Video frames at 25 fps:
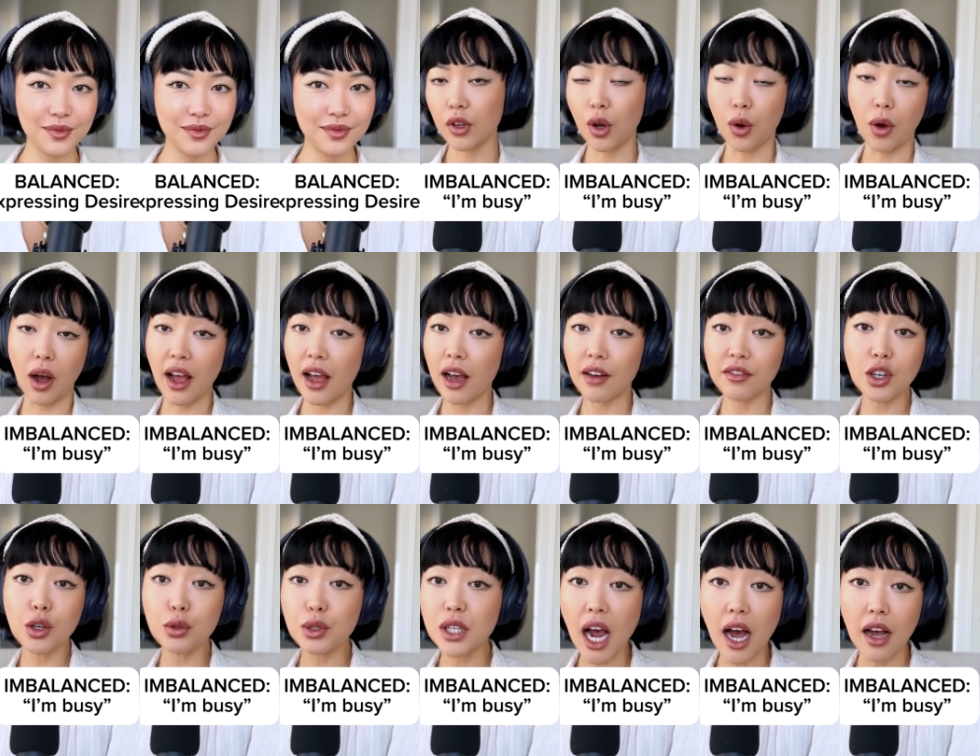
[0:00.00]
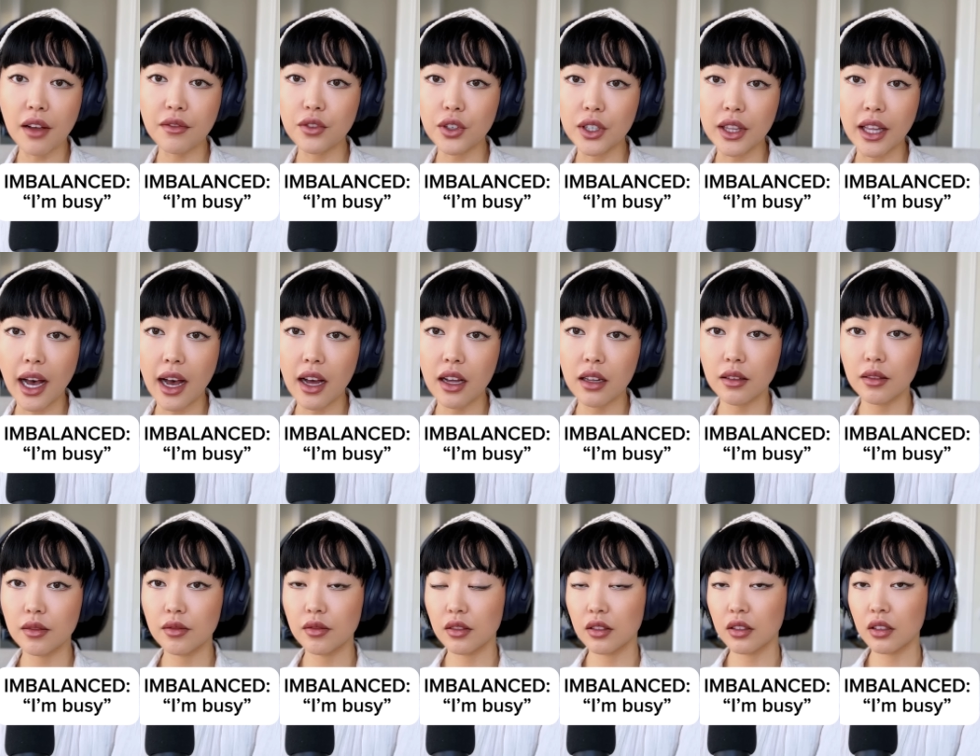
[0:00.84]
No, I have no time for that.
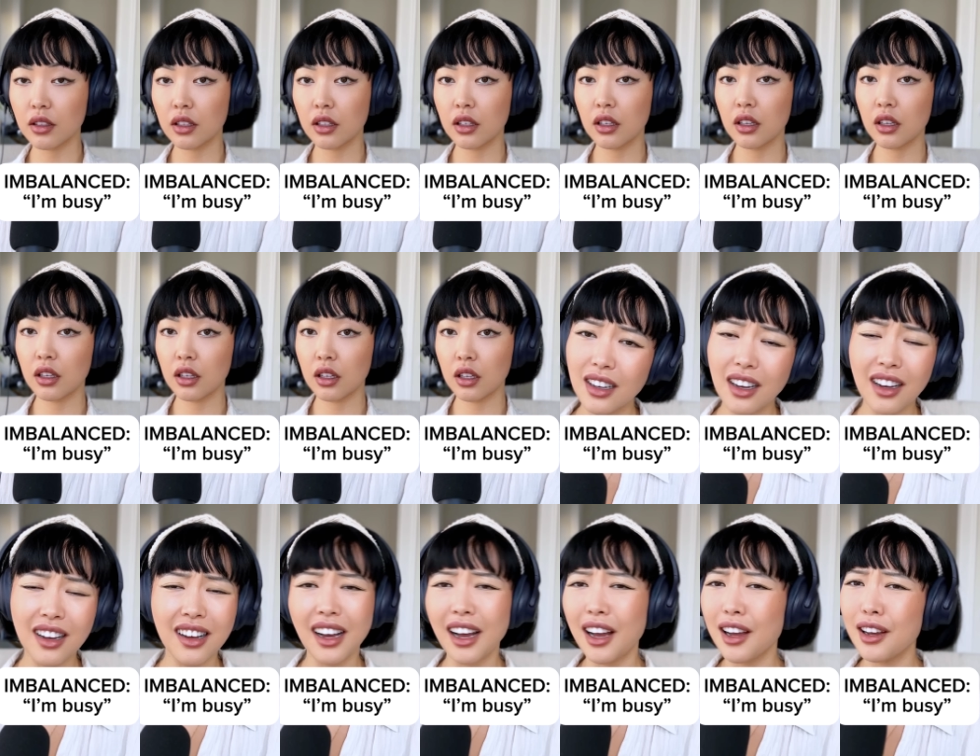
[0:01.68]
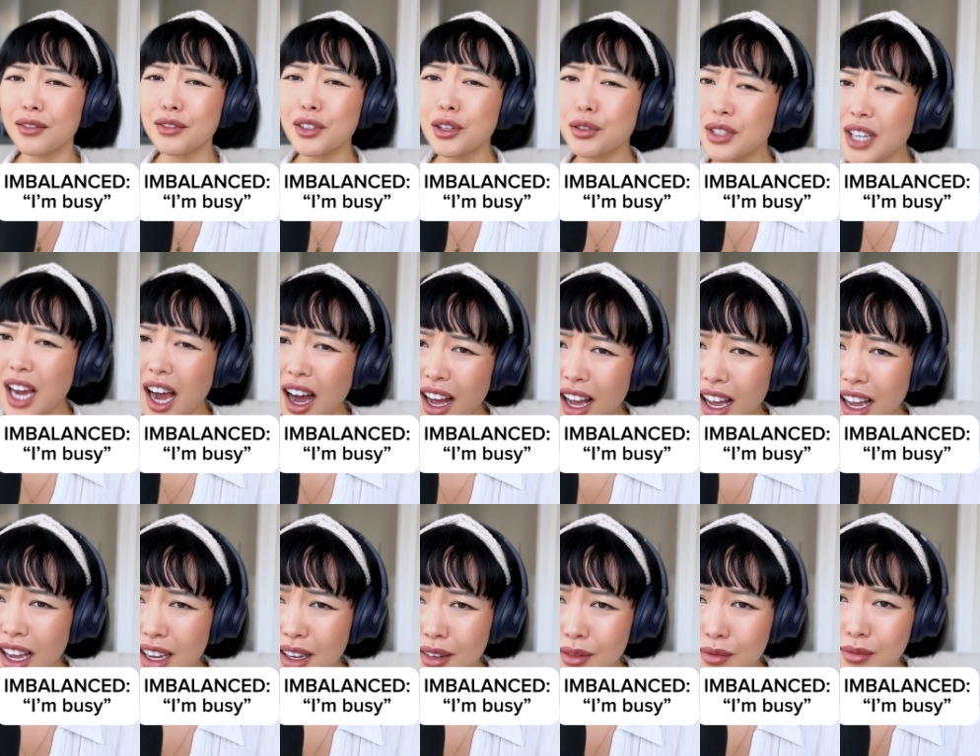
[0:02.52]
I have no
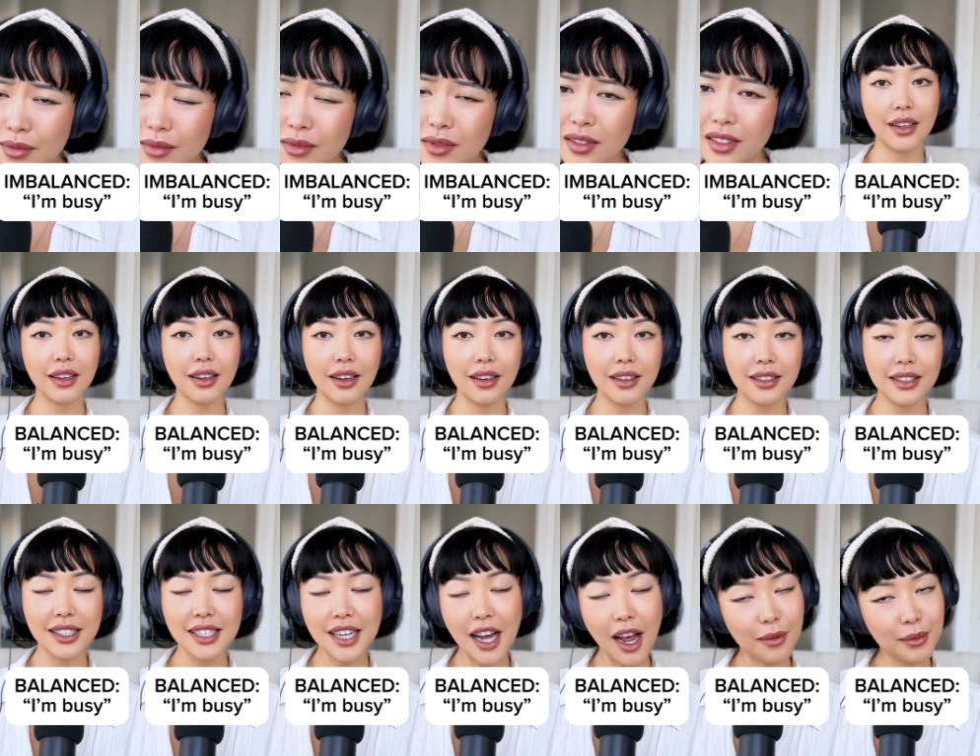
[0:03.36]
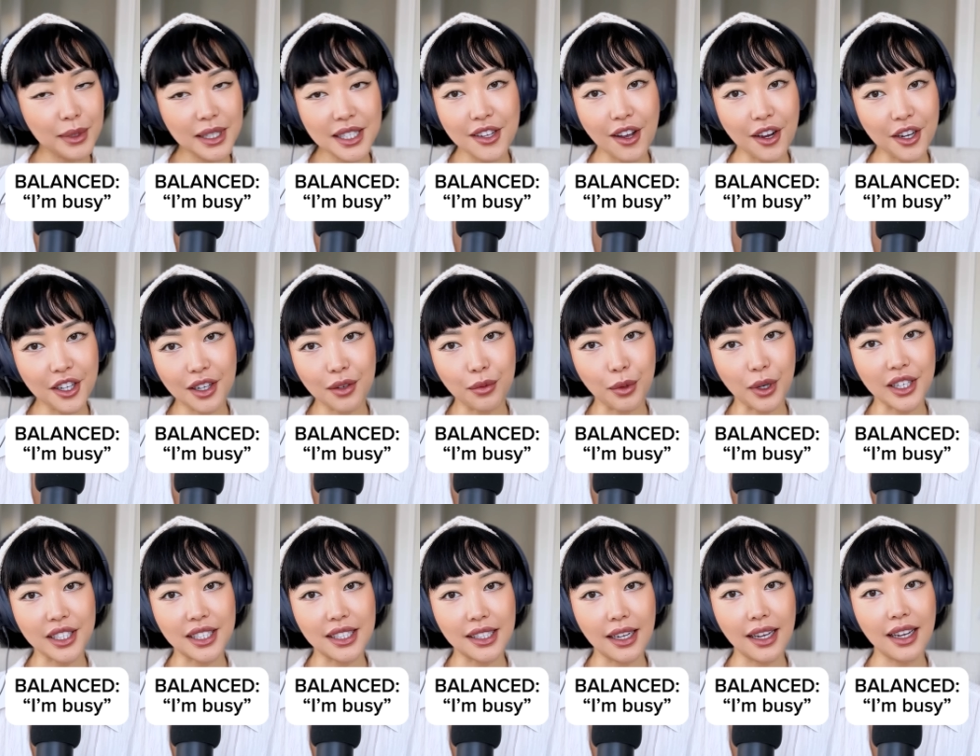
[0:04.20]
time. The timing's not going to
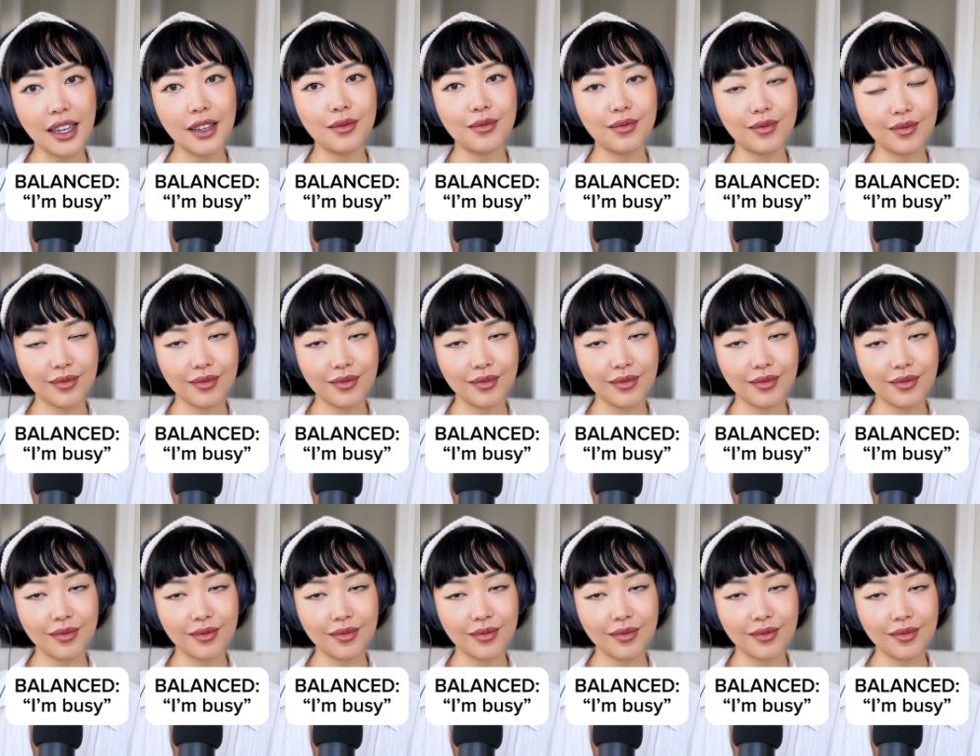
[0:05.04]
work today.